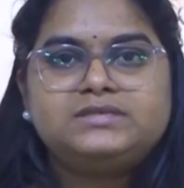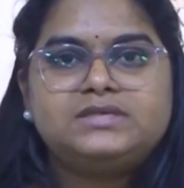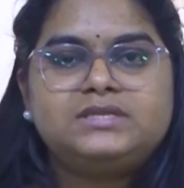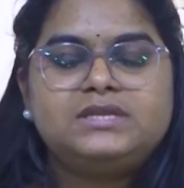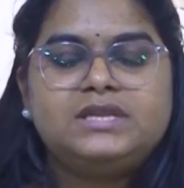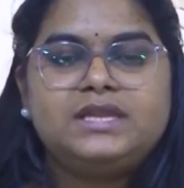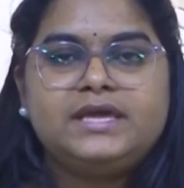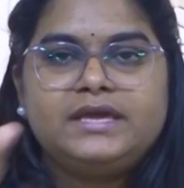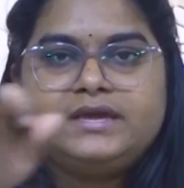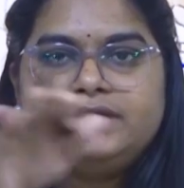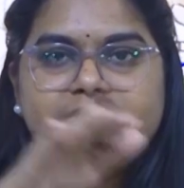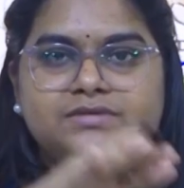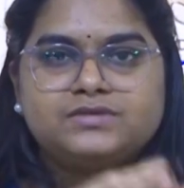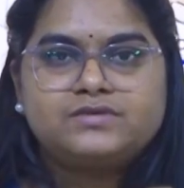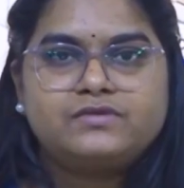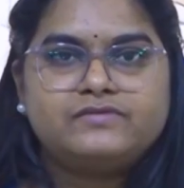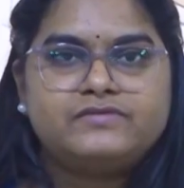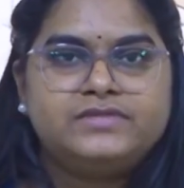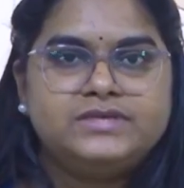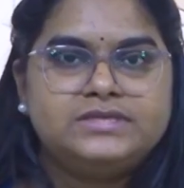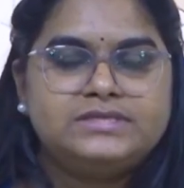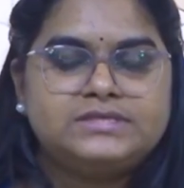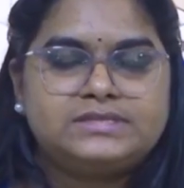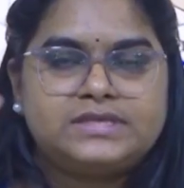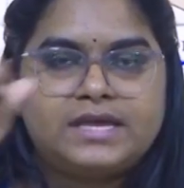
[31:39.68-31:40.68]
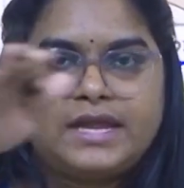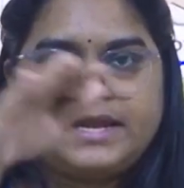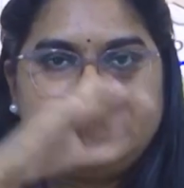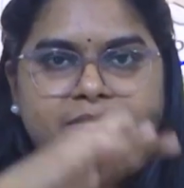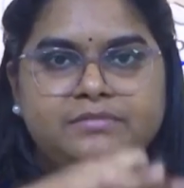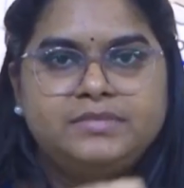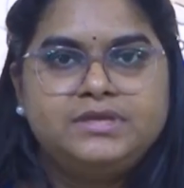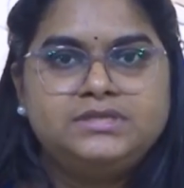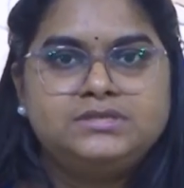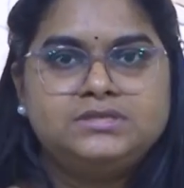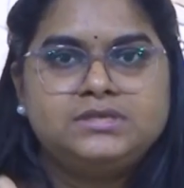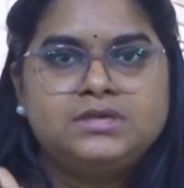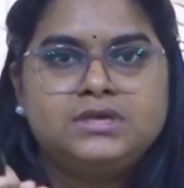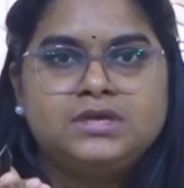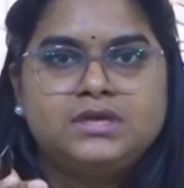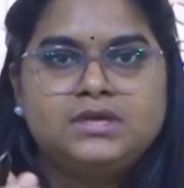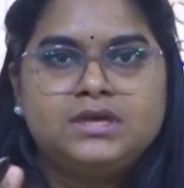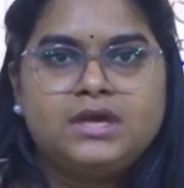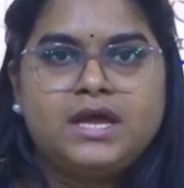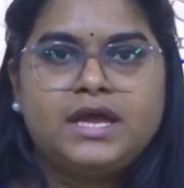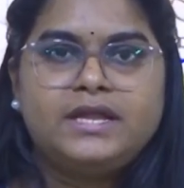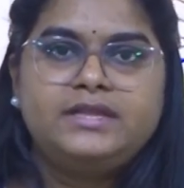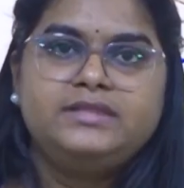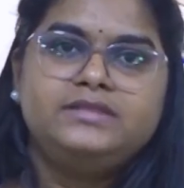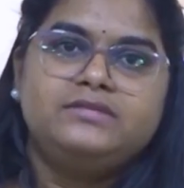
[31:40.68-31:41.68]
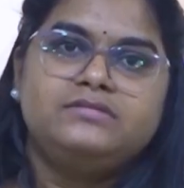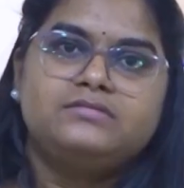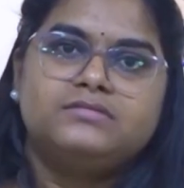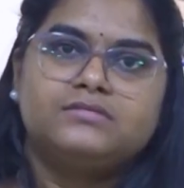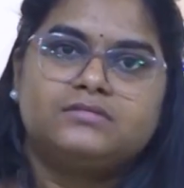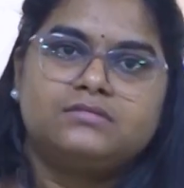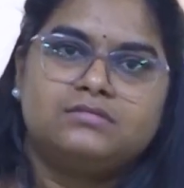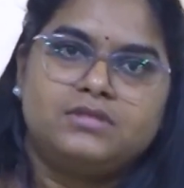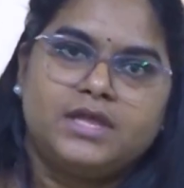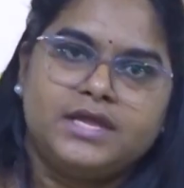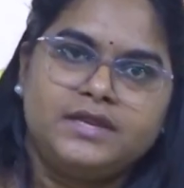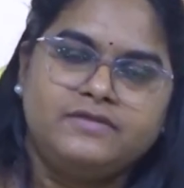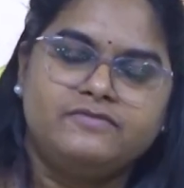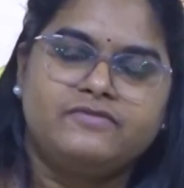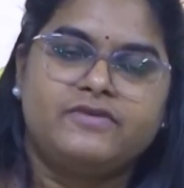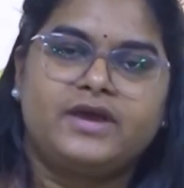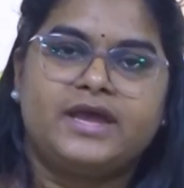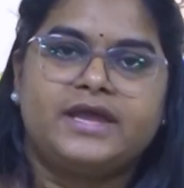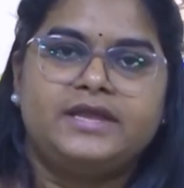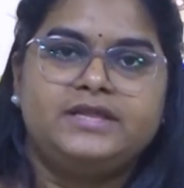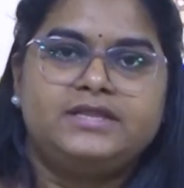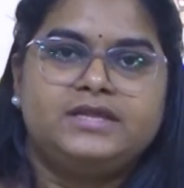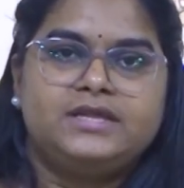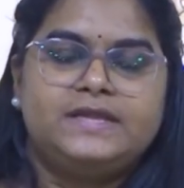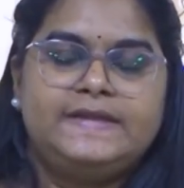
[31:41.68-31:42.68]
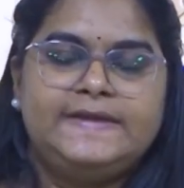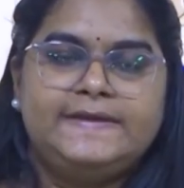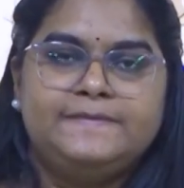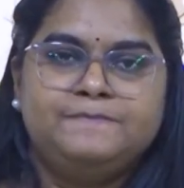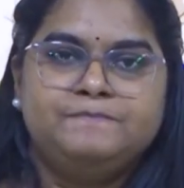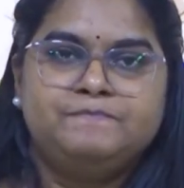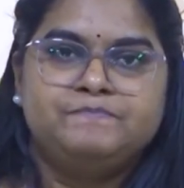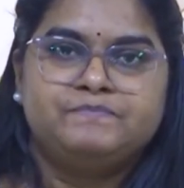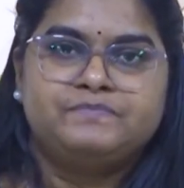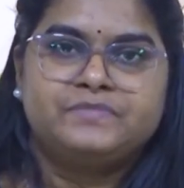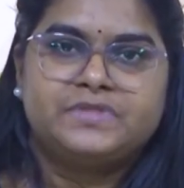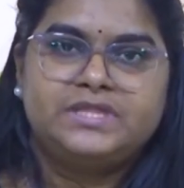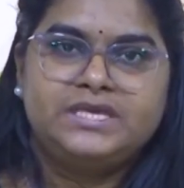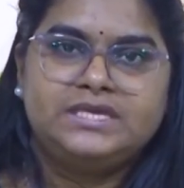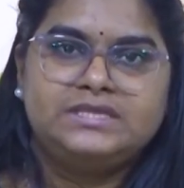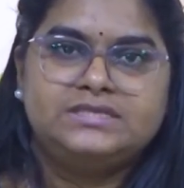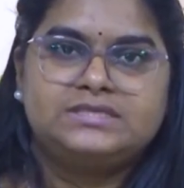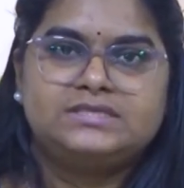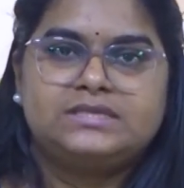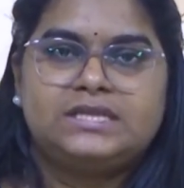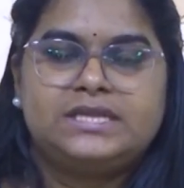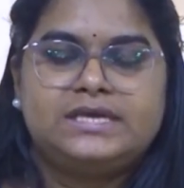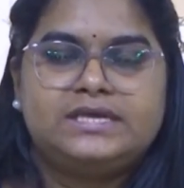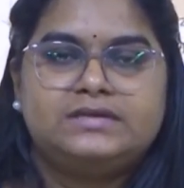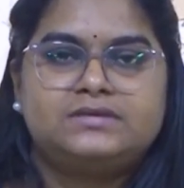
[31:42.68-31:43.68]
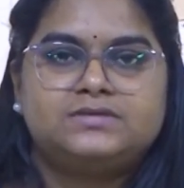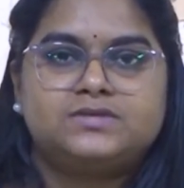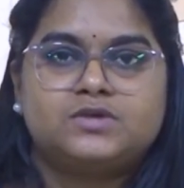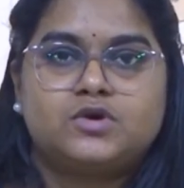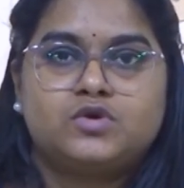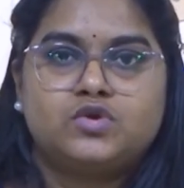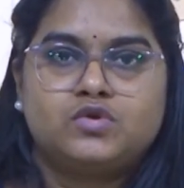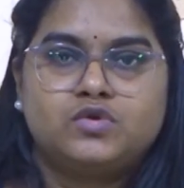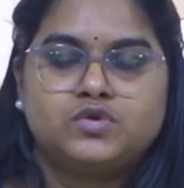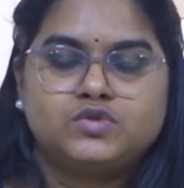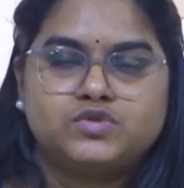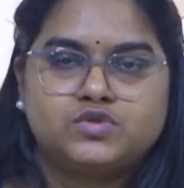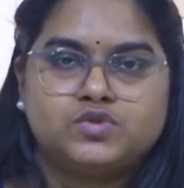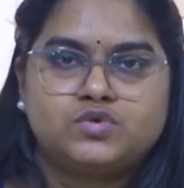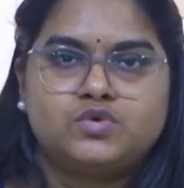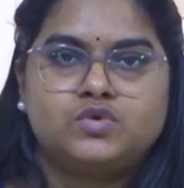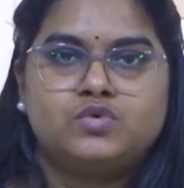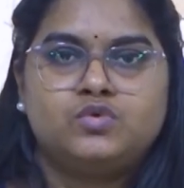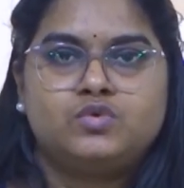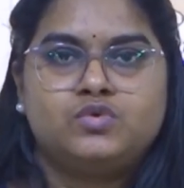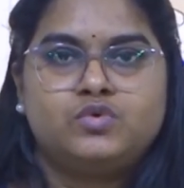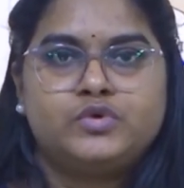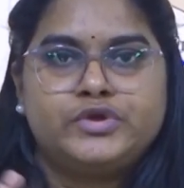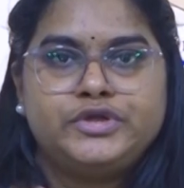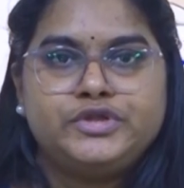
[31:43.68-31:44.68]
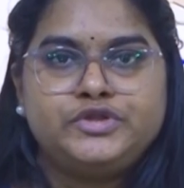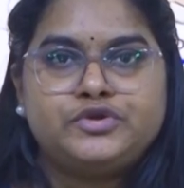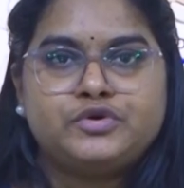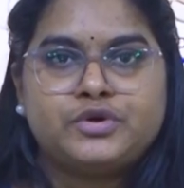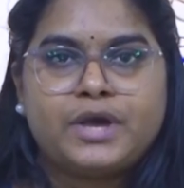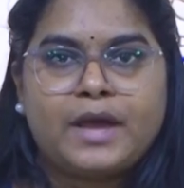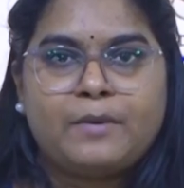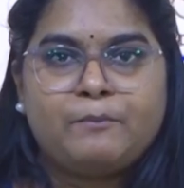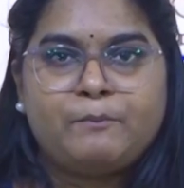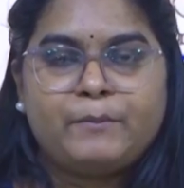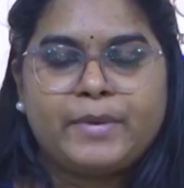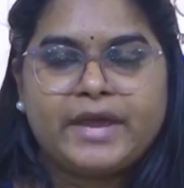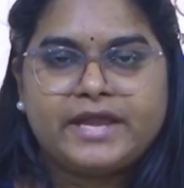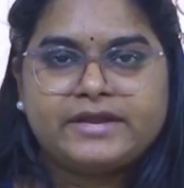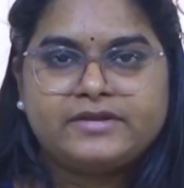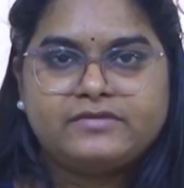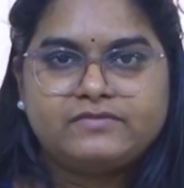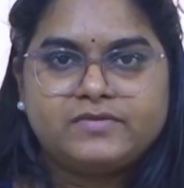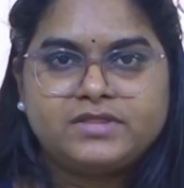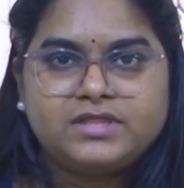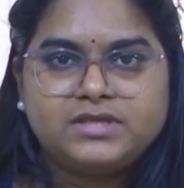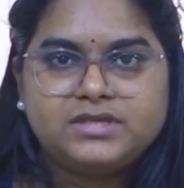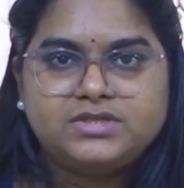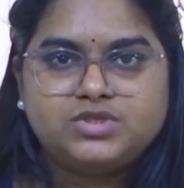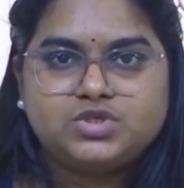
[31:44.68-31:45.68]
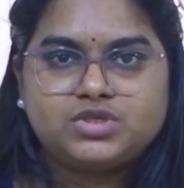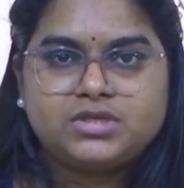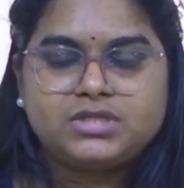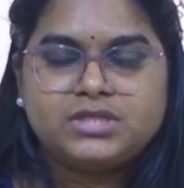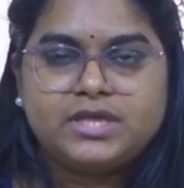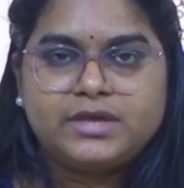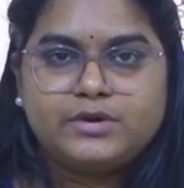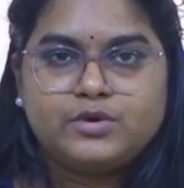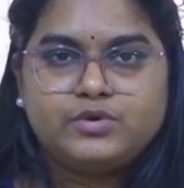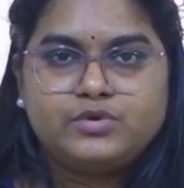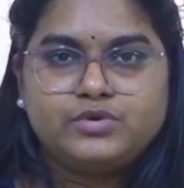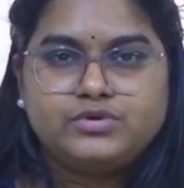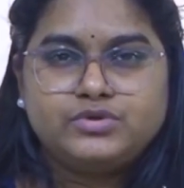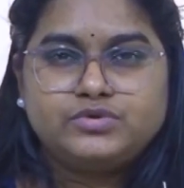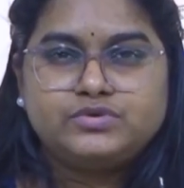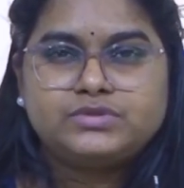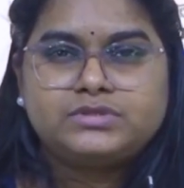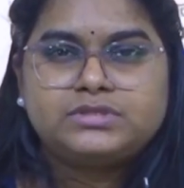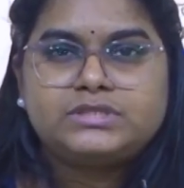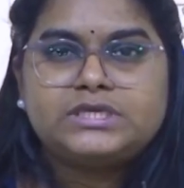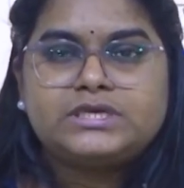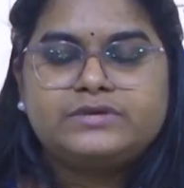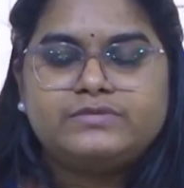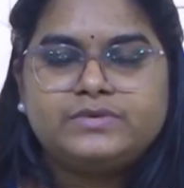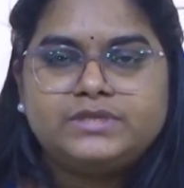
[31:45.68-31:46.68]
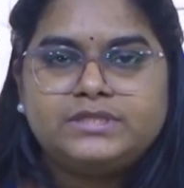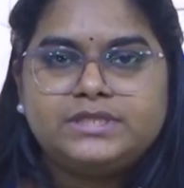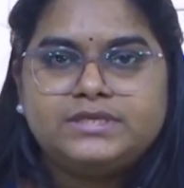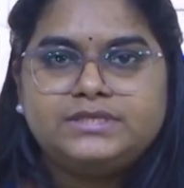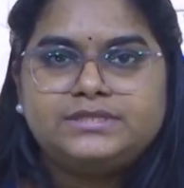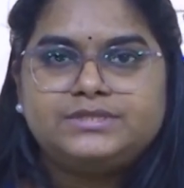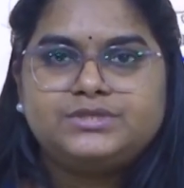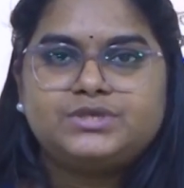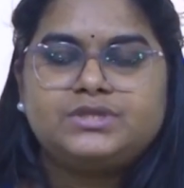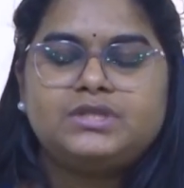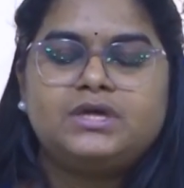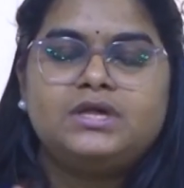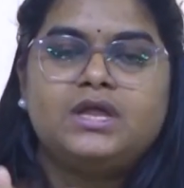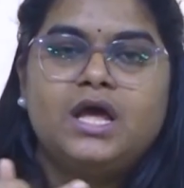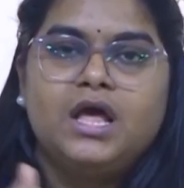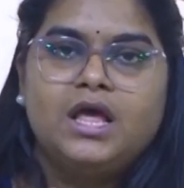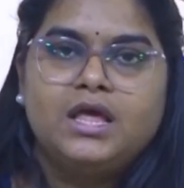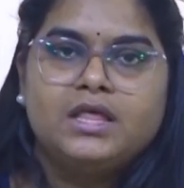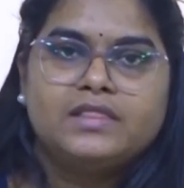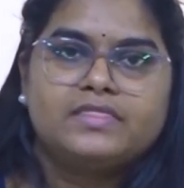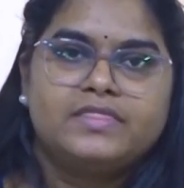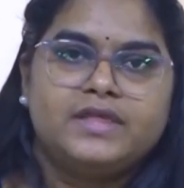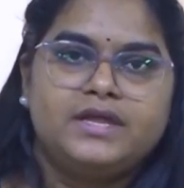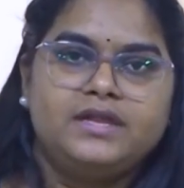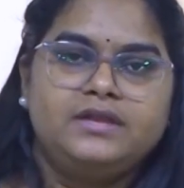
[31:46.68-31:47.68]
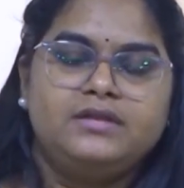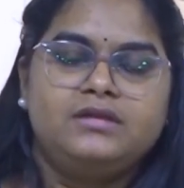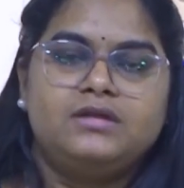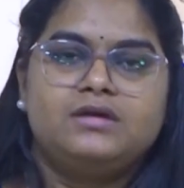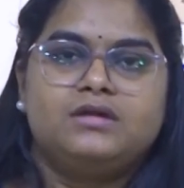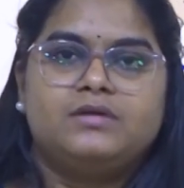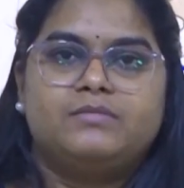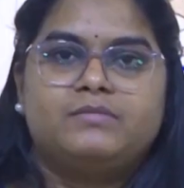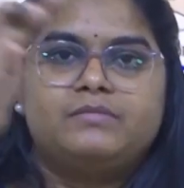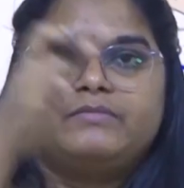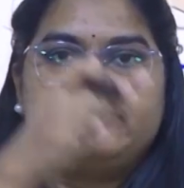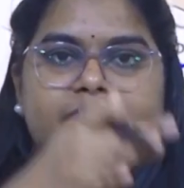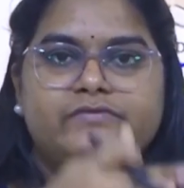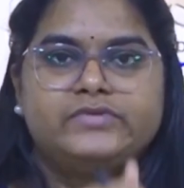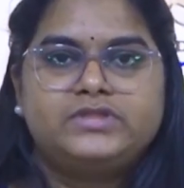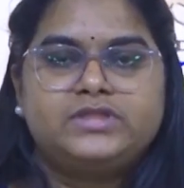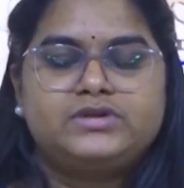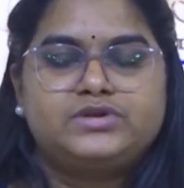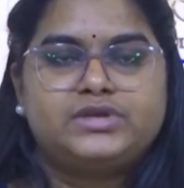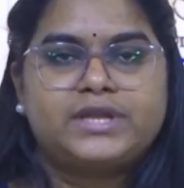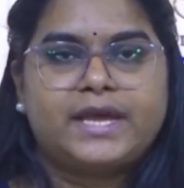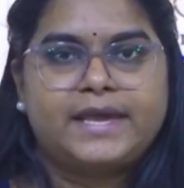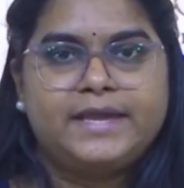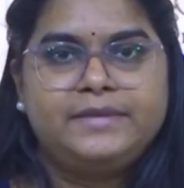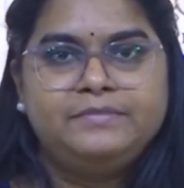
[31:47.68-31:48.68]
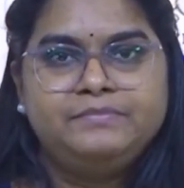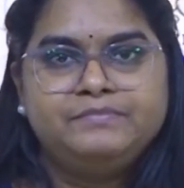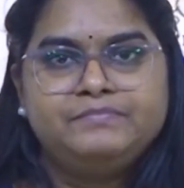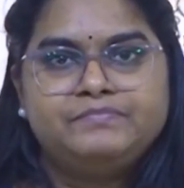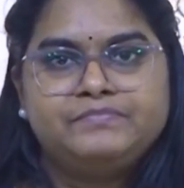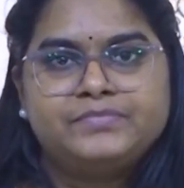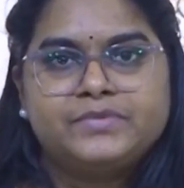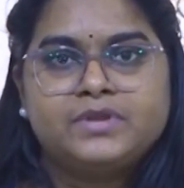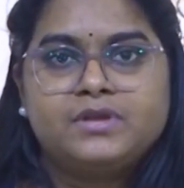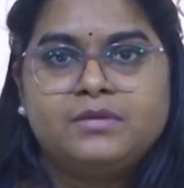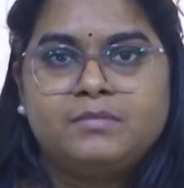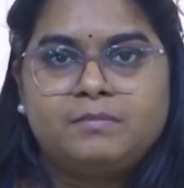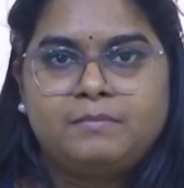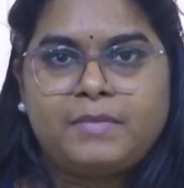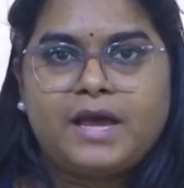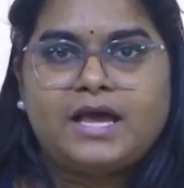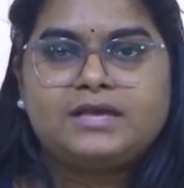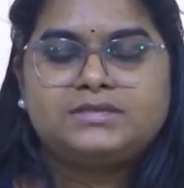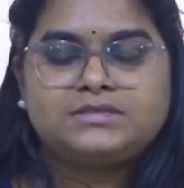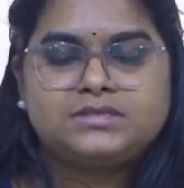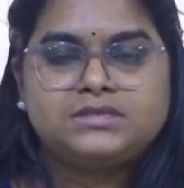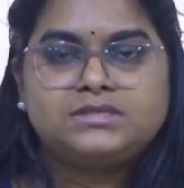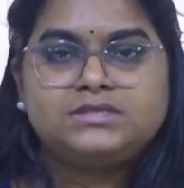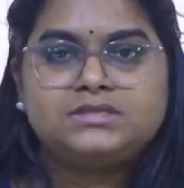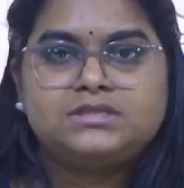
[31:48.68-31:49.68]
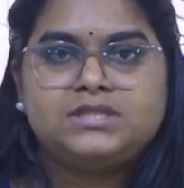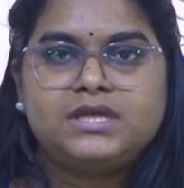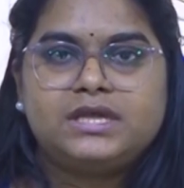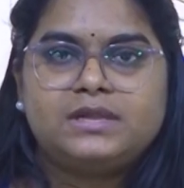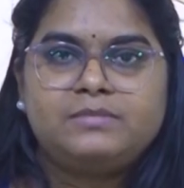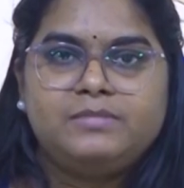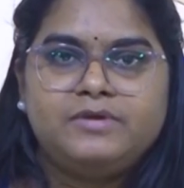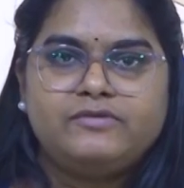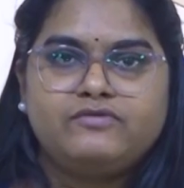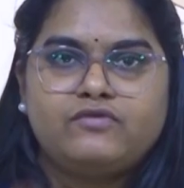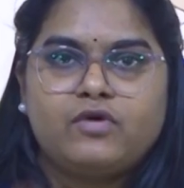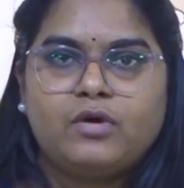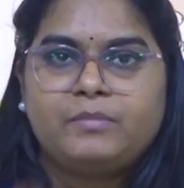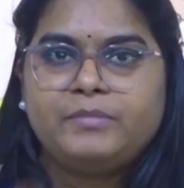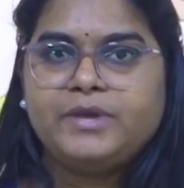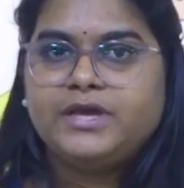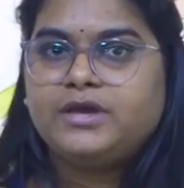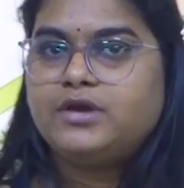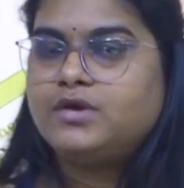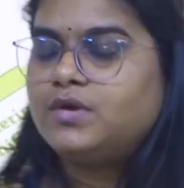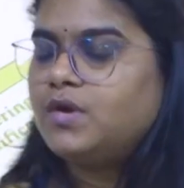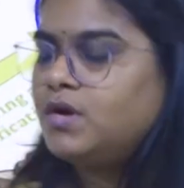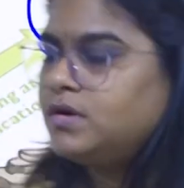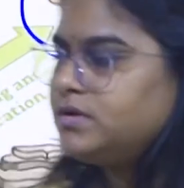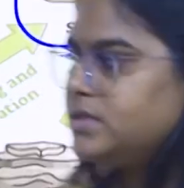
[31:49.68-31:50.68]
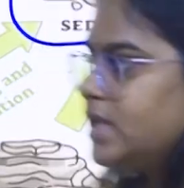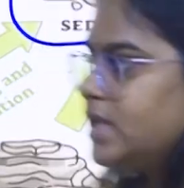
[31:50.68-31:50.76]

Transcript: and layers of these sediments, and then finally these layers are also going to compact with each other, they're going to stick with each other. Then with the time passes, they will be forming a rock.